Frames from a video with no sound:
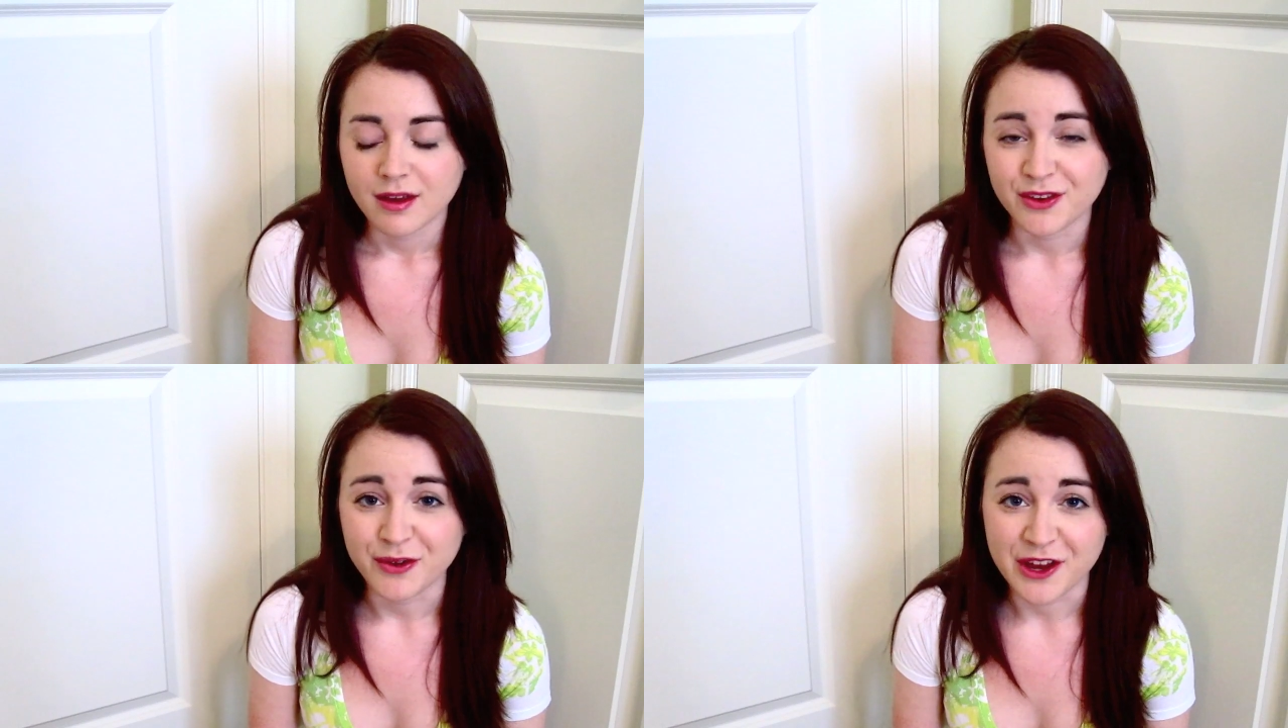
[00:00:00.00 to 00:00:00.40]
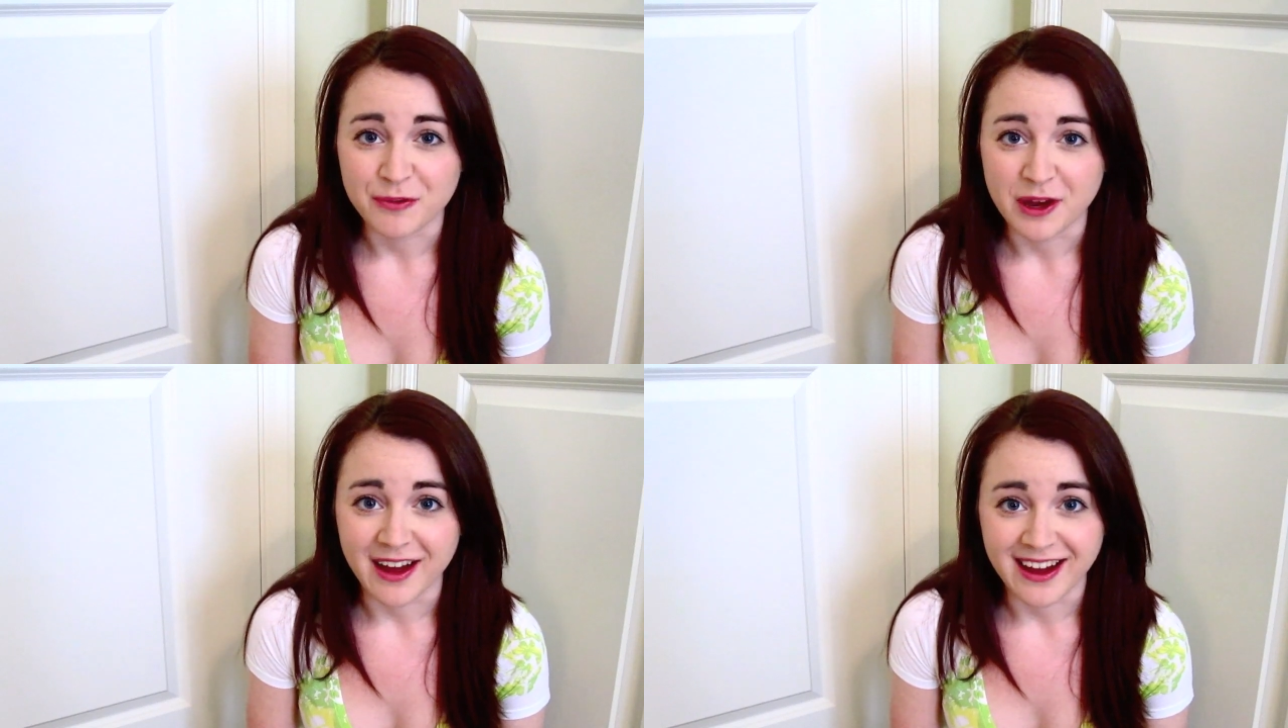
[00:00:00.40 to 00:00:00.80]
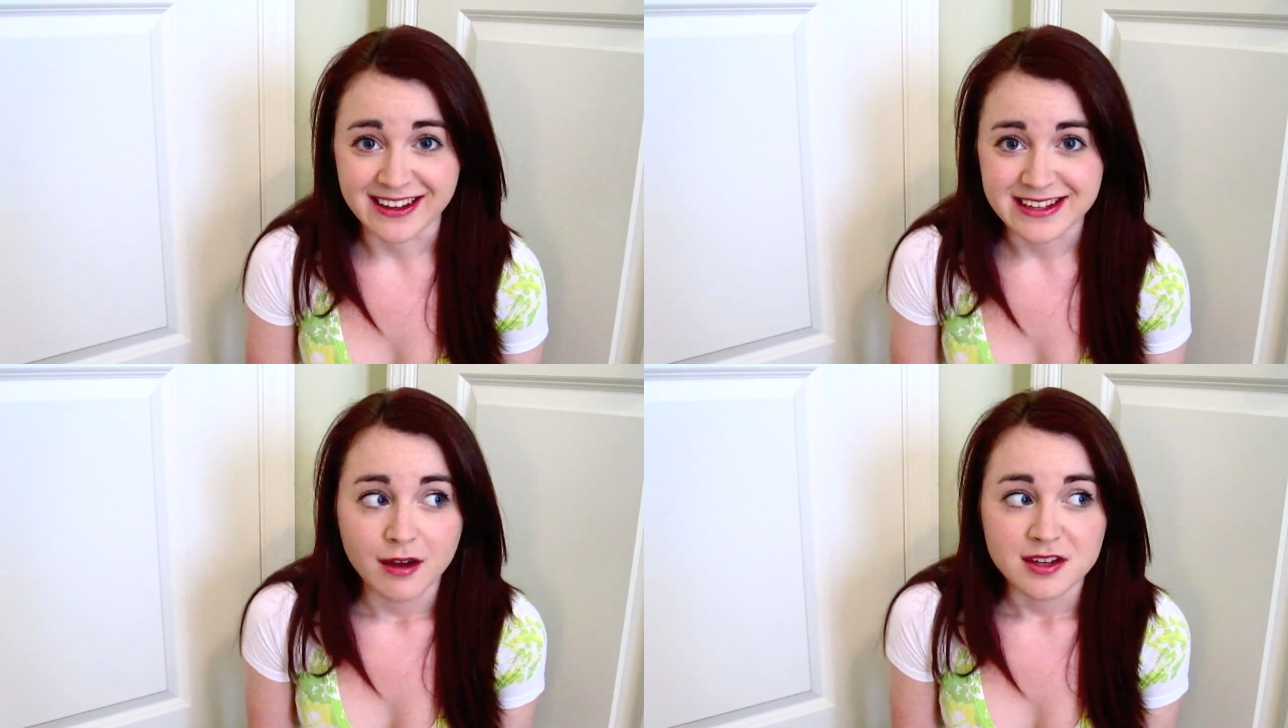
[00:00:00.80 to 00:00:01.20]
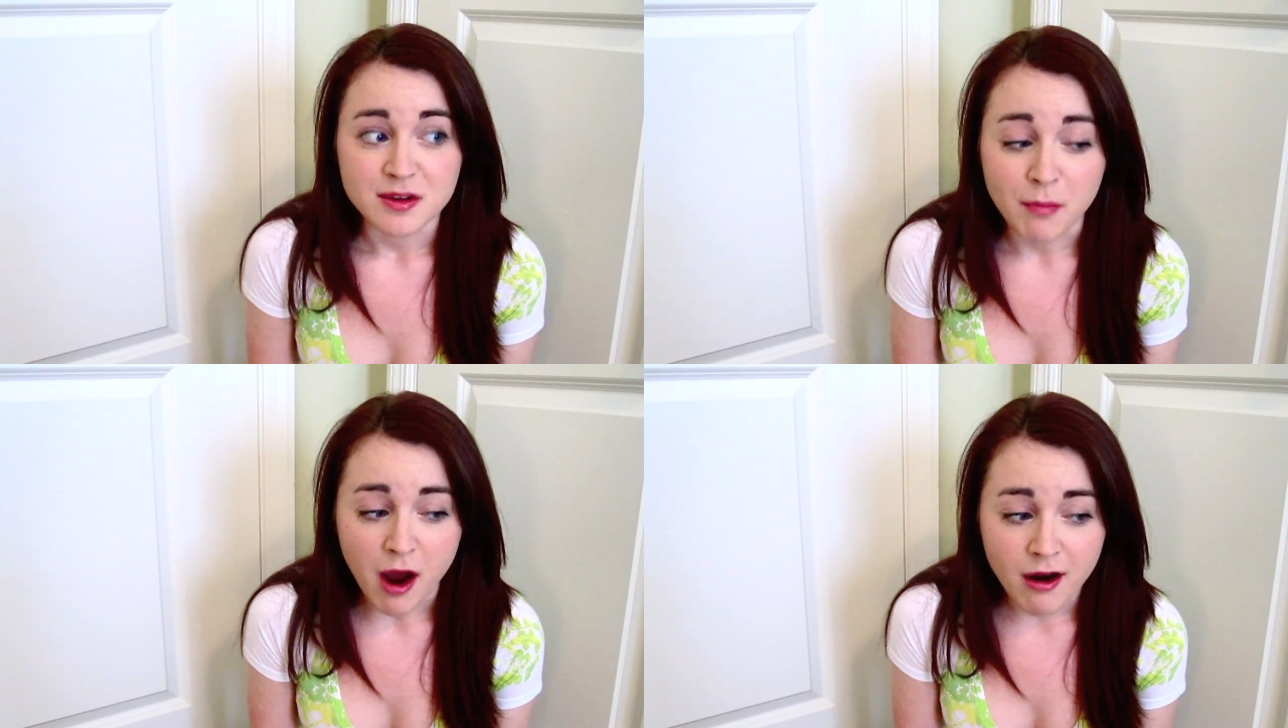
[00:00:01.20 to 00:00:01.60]
So guess what, guys?
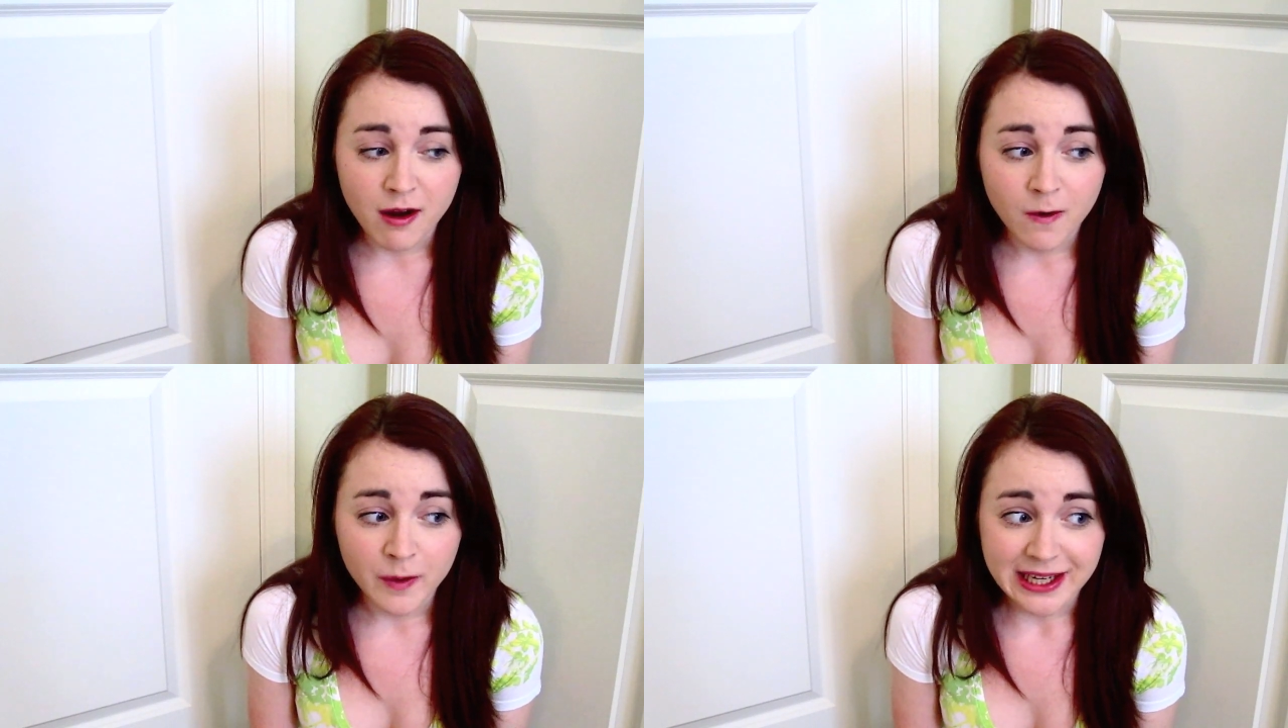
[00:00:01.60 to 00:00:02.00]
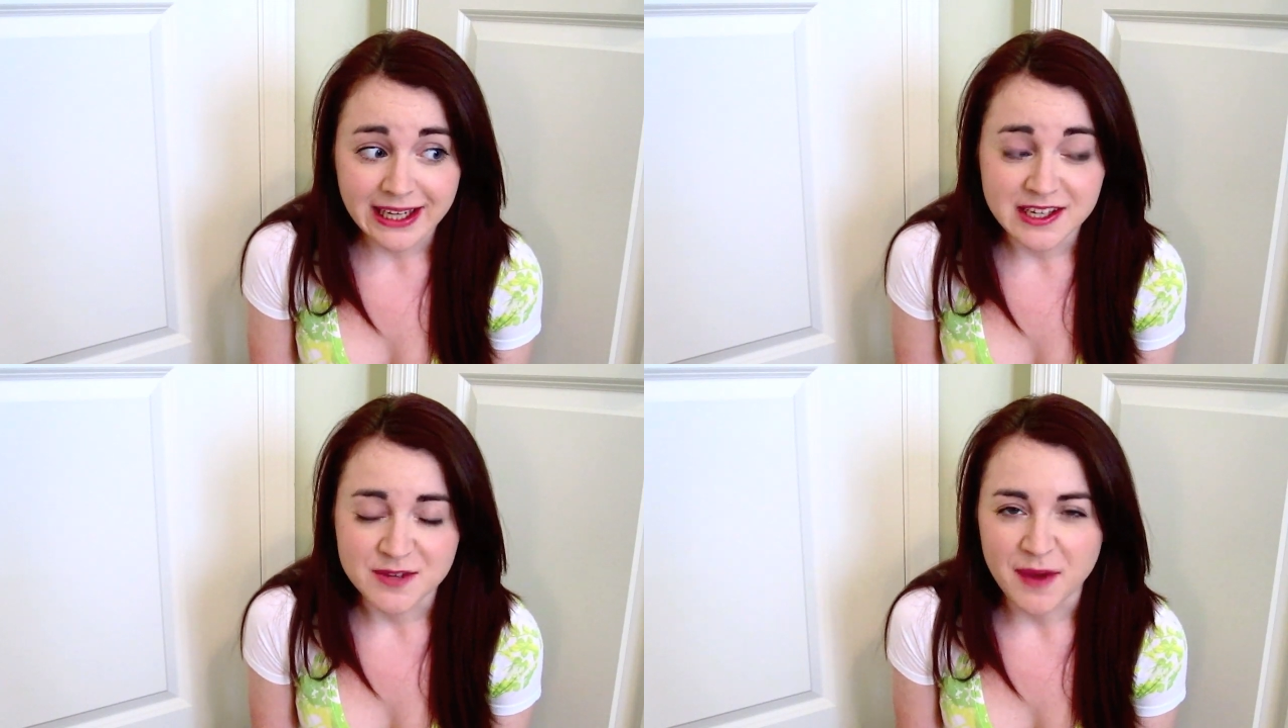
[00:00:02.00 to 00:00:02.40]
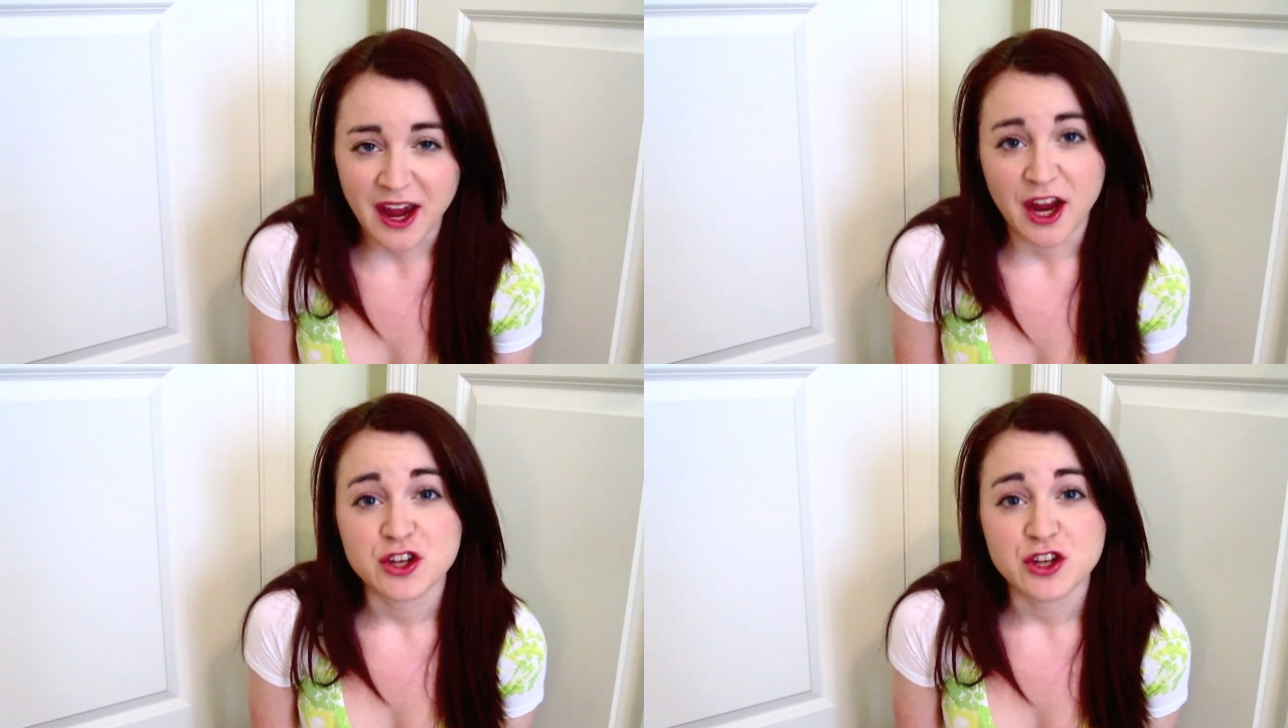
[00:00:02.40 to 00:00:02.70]
Tomorrow is my